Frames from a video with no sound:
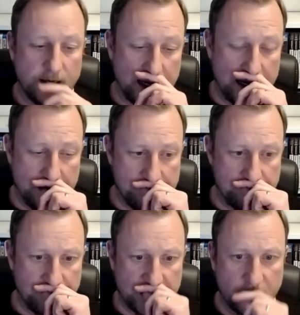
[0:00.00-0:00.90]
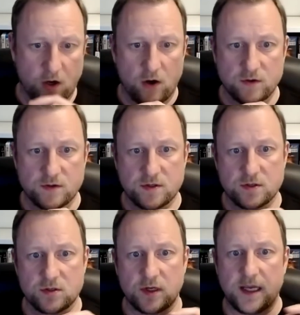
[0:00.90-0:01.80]
um,
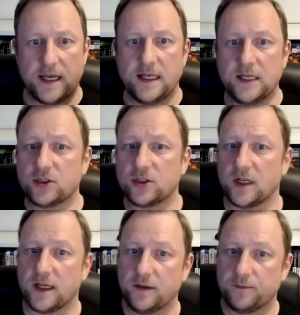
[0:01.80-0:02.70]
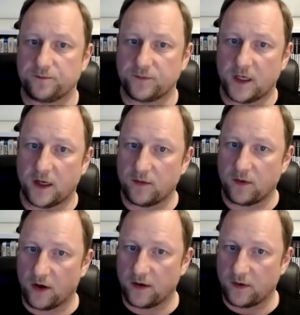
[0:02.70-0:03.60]
because initially, you know,
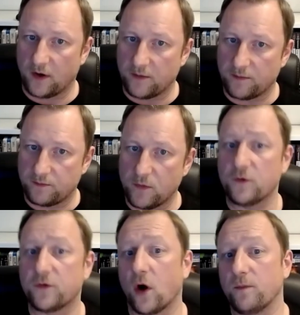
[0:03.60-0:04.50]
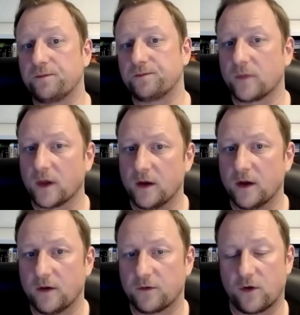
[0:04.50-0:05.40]
I I moved on
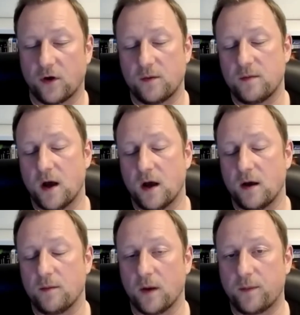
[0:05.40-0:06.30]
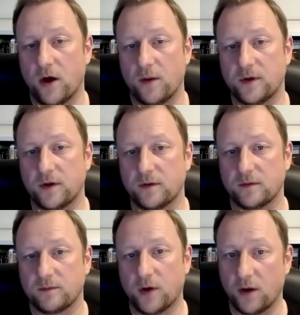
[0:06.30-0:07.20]
from uh, my permanent
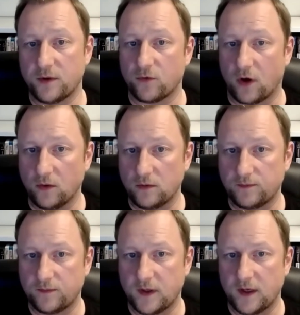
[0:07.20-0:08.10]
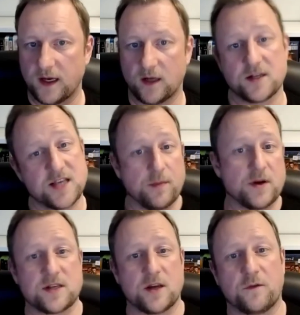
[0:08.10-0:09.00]
permanent role, and I set
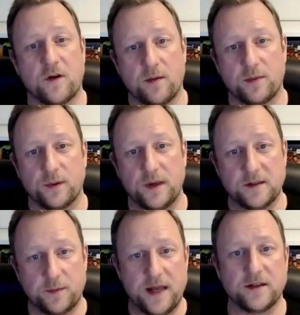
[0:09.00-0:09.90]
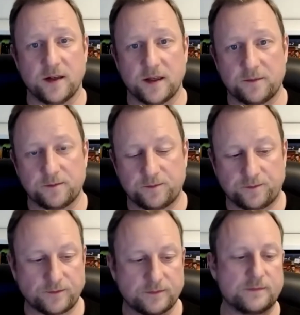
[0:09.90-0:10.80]
myself up independently.
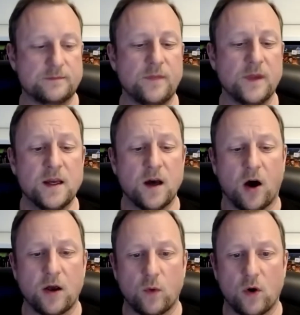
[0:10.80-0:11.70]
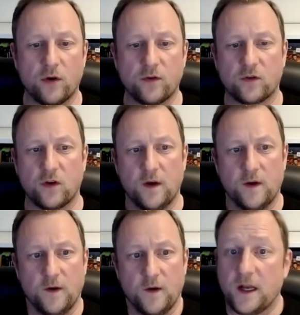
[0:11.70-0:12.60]
I was,
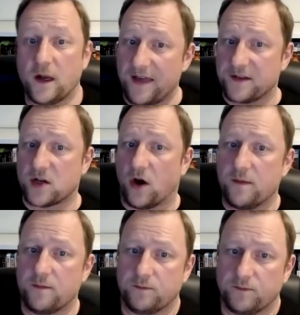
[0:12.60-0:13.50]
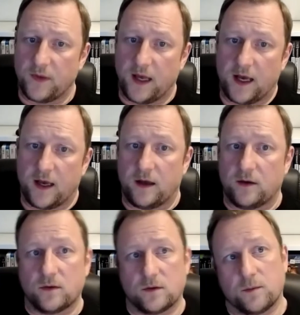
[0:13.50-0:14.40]
you know, at the time, uh,
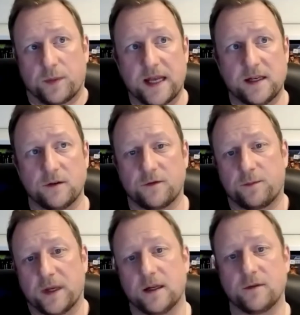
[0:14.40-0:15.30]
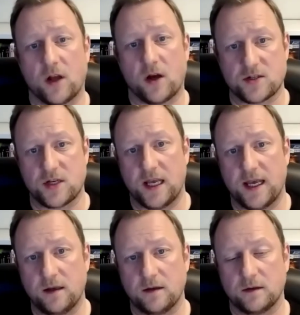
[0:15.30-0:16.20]
beginning of beginning of last
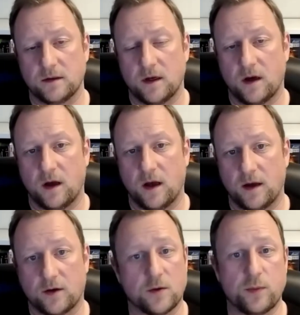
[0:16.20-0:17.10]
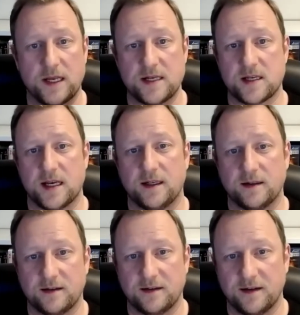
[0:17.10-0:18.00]
year, uh,
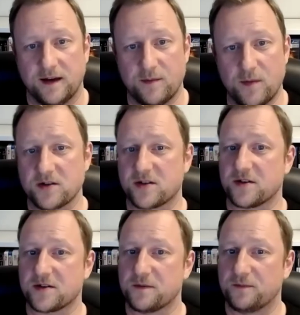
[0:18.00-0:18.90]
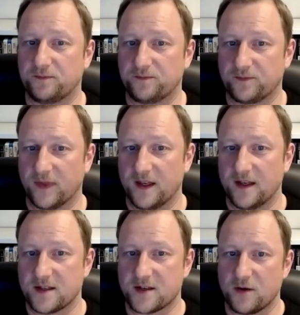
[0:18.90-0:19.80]
completing a master's.
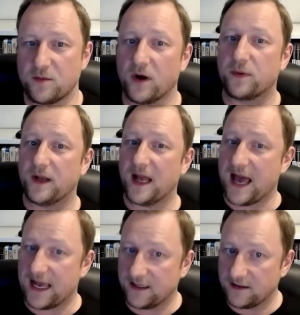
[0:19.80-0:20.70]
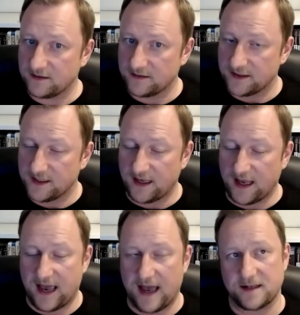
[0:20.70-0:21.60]
So my plan
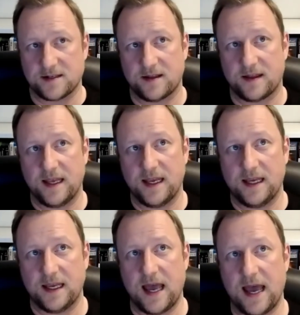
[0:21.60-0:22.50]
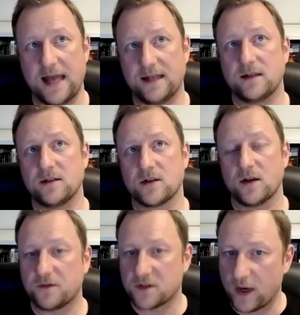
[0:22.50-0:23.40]
at the end
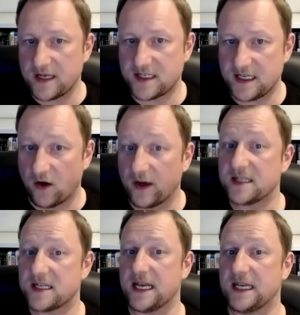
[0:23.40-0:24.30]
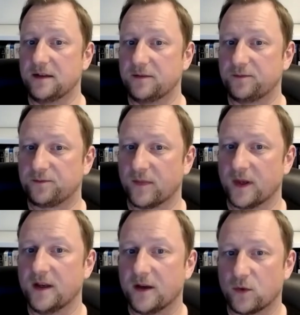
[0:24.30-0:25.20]
of 2019
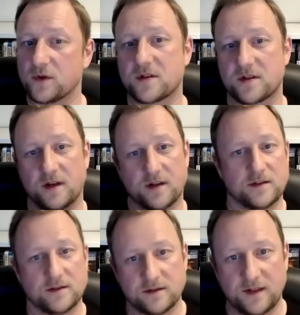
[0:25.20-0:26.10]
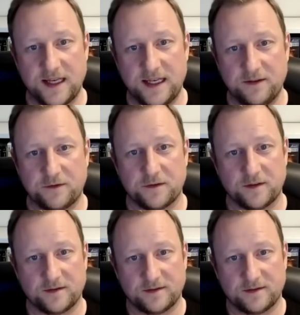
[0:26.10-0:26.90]
was to leave